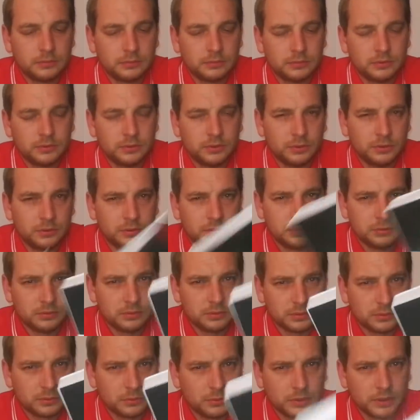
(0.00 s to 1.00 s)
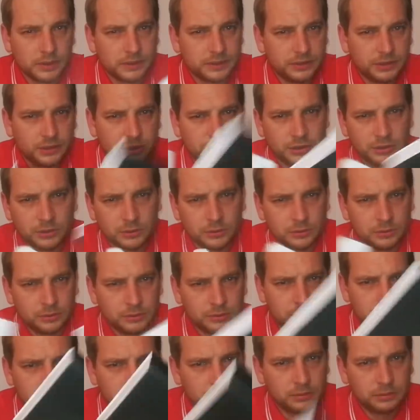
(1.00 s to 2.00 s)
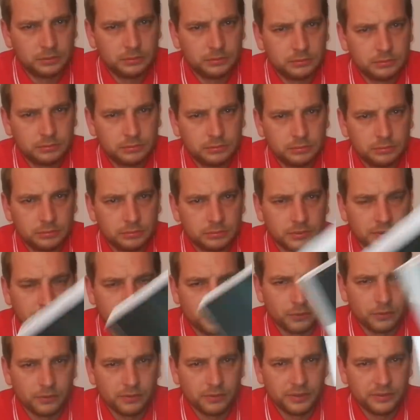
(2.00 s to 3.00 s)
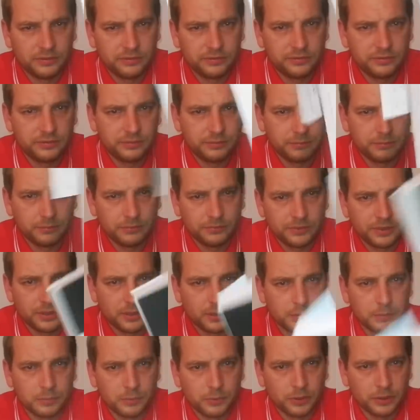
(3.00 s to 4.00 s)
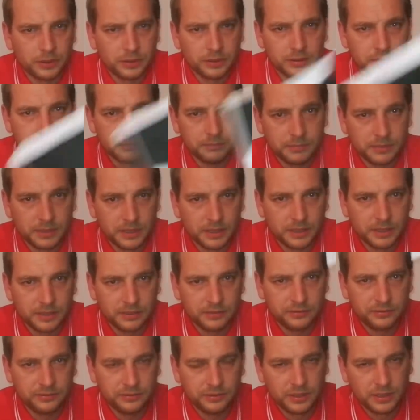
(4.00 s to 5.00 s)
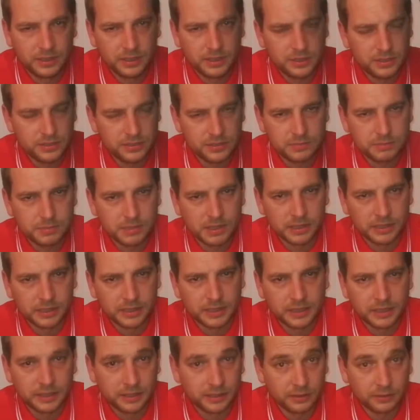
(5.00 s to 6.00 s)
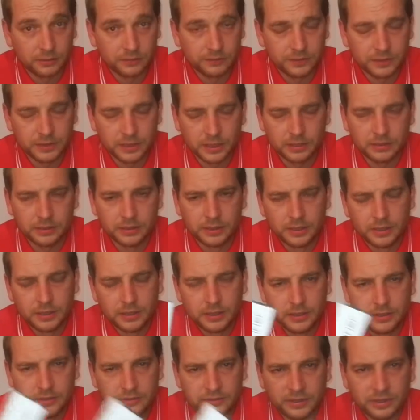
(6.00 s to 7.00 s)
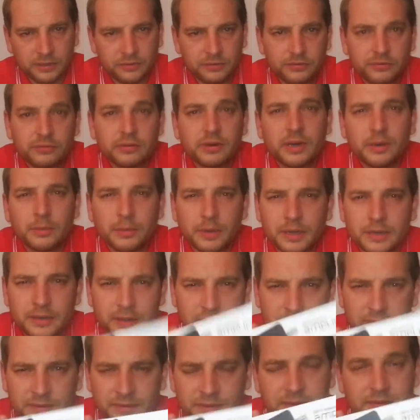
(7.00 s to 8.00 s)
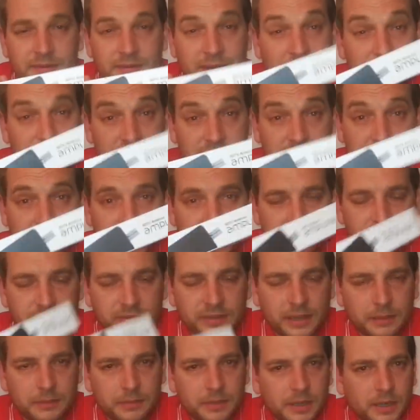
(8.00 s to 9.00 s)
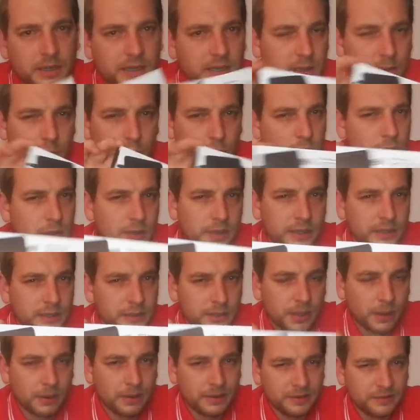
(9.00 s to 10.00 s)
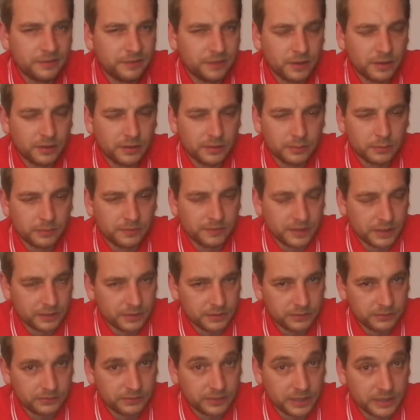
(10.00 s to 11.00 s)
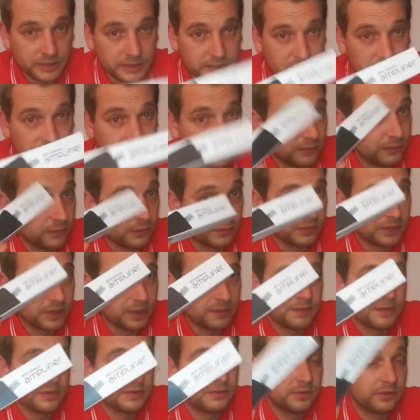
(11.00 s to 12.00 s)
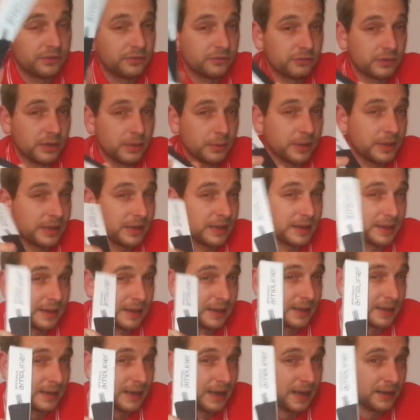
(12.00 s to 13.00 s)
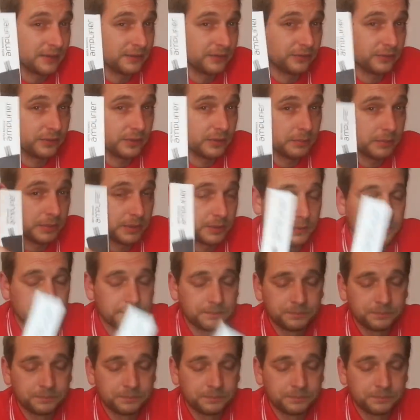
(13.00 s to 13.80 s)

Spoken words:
I'm not quite sure. I thought this was the whole point. You get this, you just plug it in and off you go. So straight away that's the next step. It won't let you go any further without you saying, yes, I've got to have this. So straight away that then adds to your bill.